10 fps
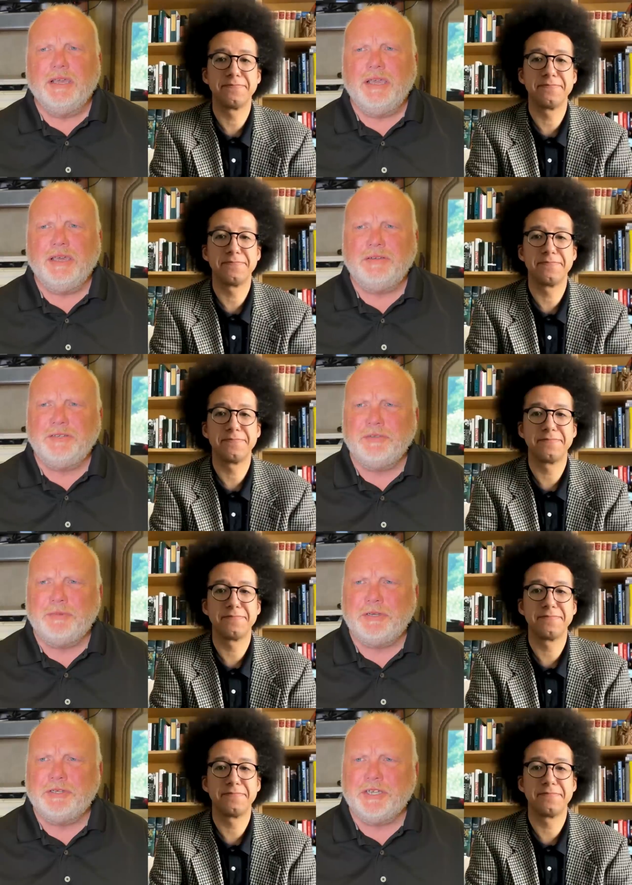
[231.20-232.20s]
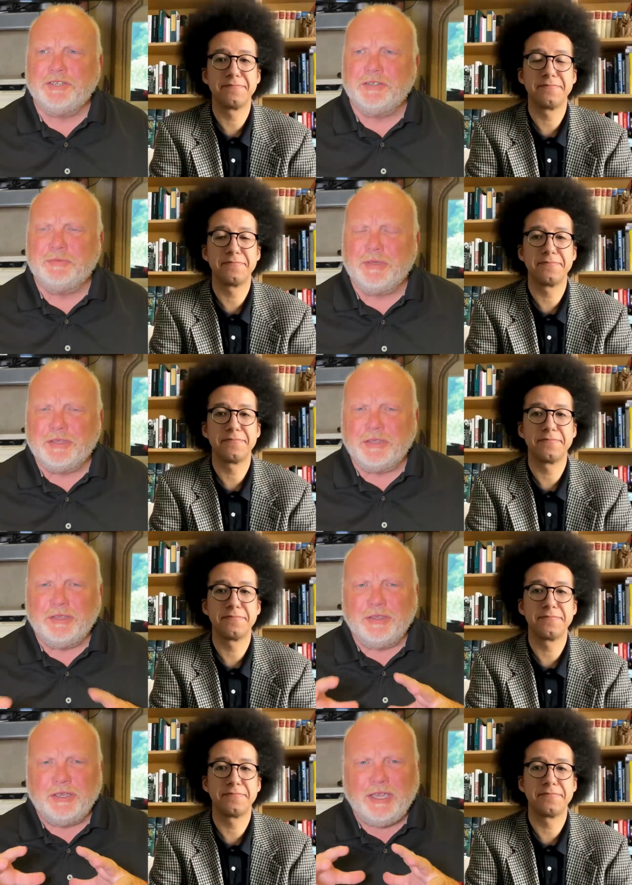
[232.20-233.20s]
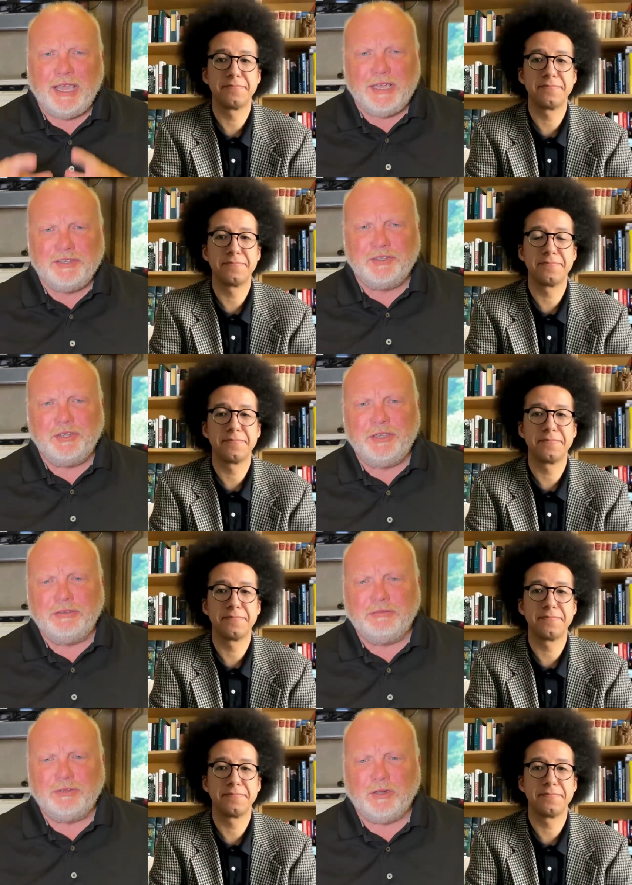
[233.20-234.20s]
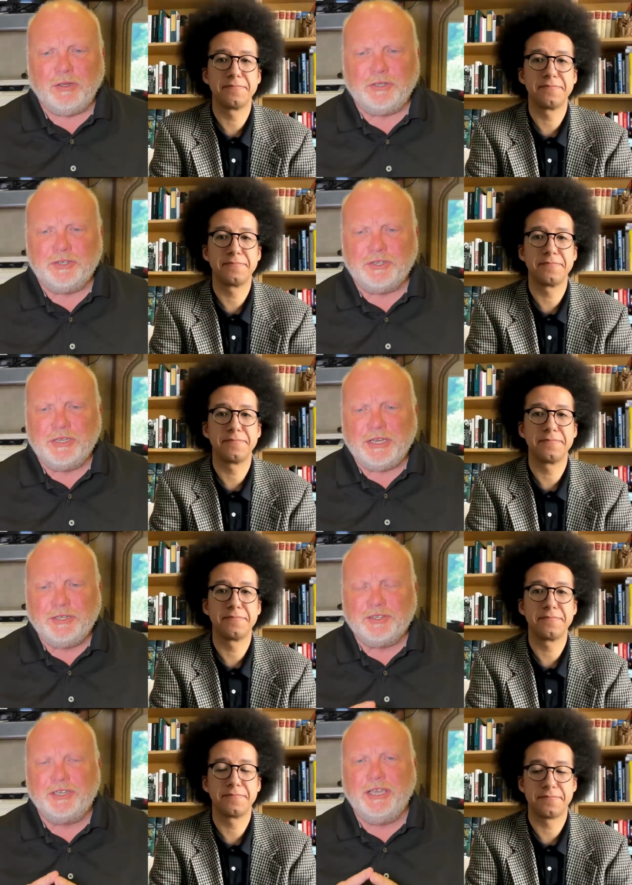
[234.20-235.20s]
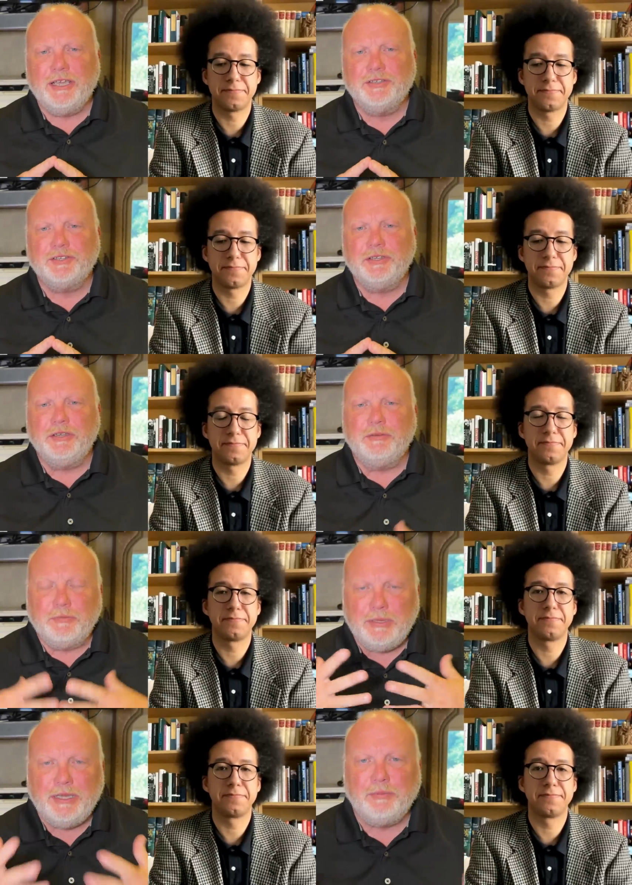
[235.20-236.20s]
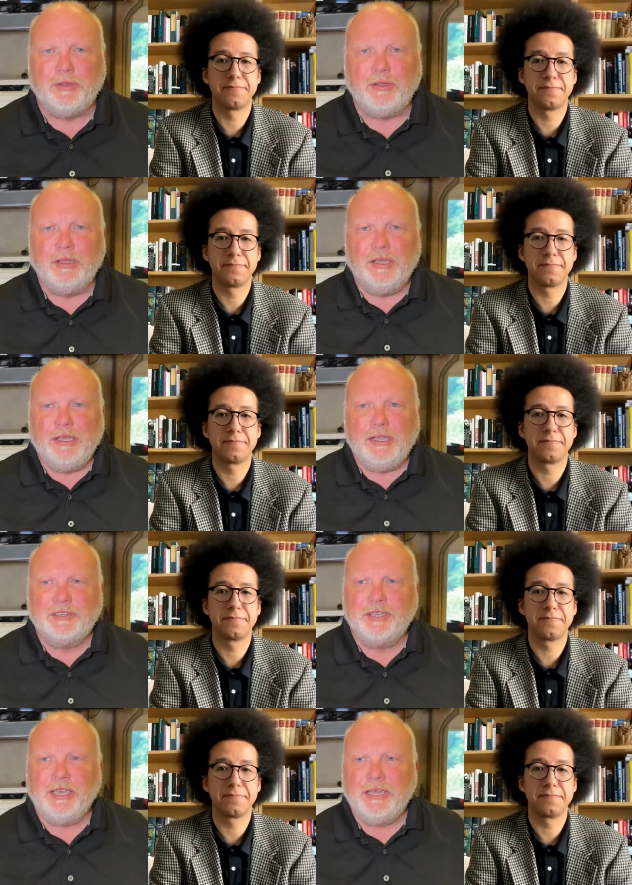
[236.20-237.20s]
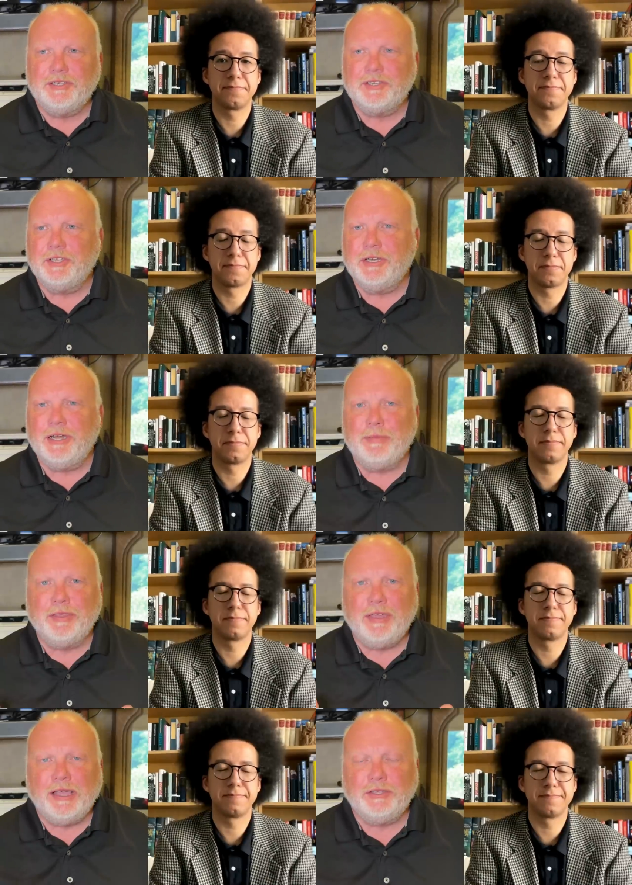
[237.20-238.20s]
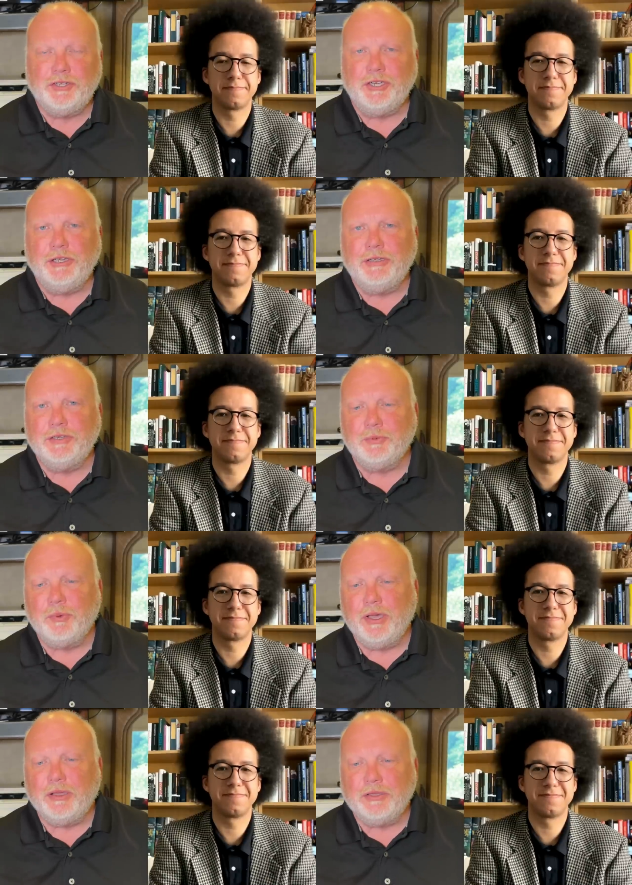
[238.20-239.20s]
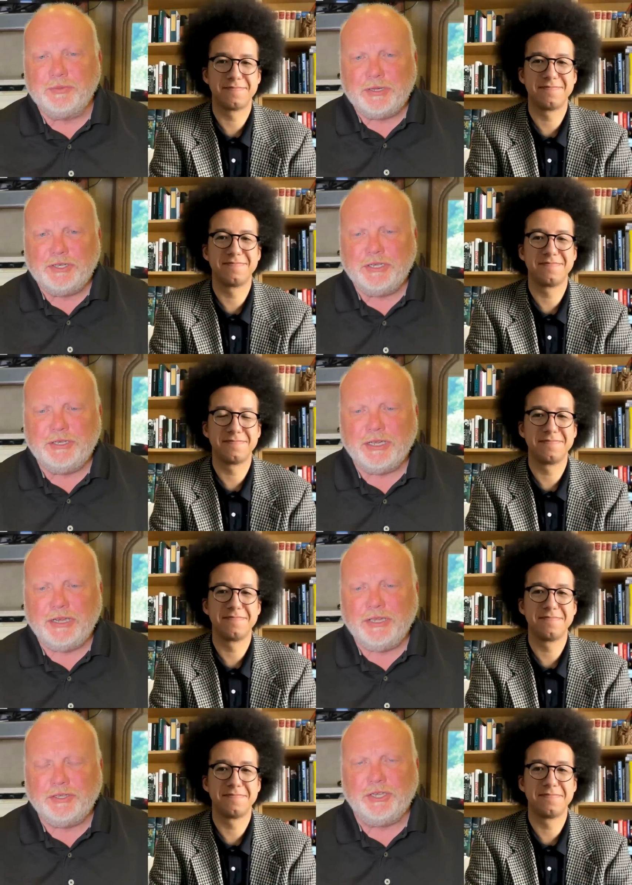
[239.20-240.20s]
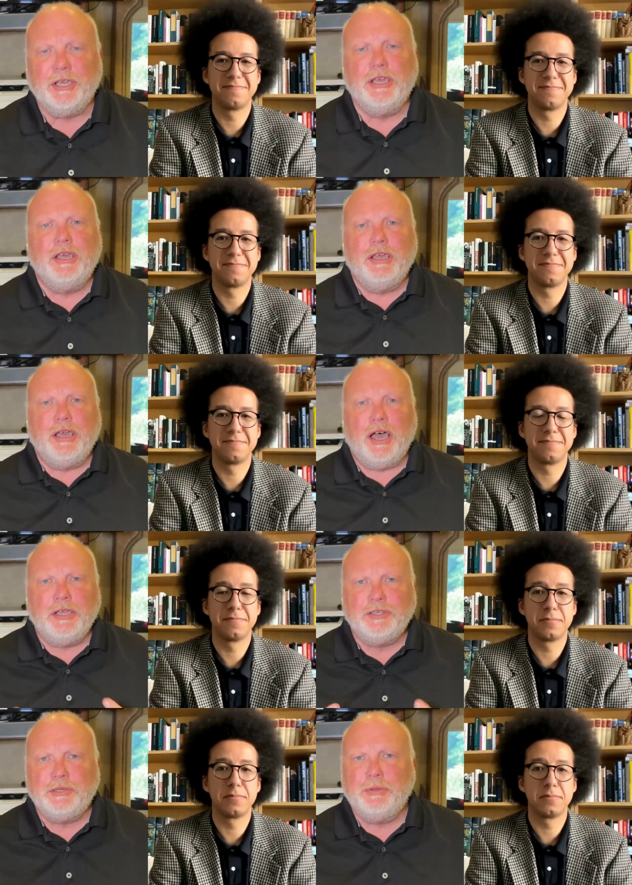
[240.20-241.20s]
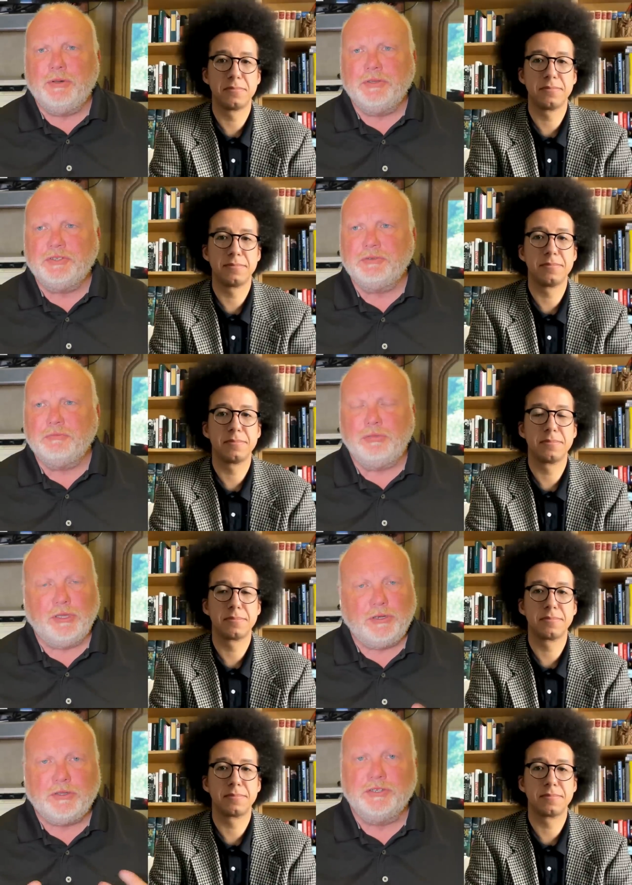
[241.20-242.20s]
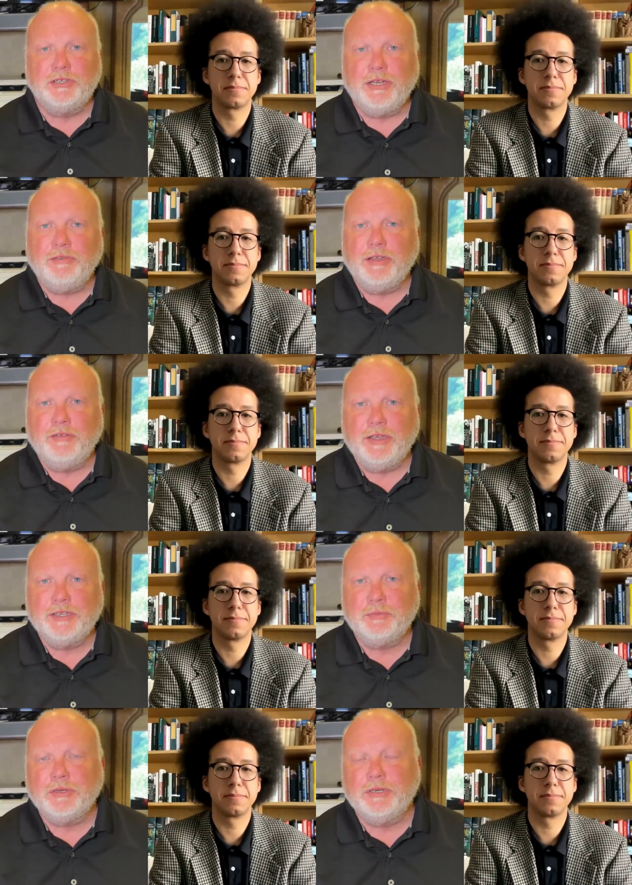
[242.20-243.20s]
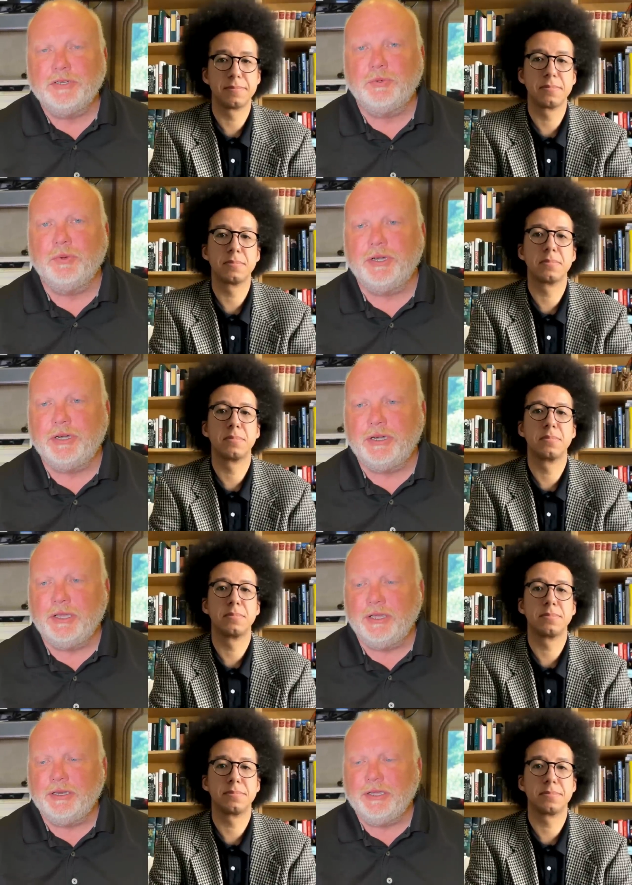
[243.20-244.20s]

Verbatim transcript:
Speaker 1: yeah, there's a bit of justice, but the canceling culture is not just canceling people, it's canceling our mythology as well, especially in technology. I used to post political stuff on Facebook and Twitter and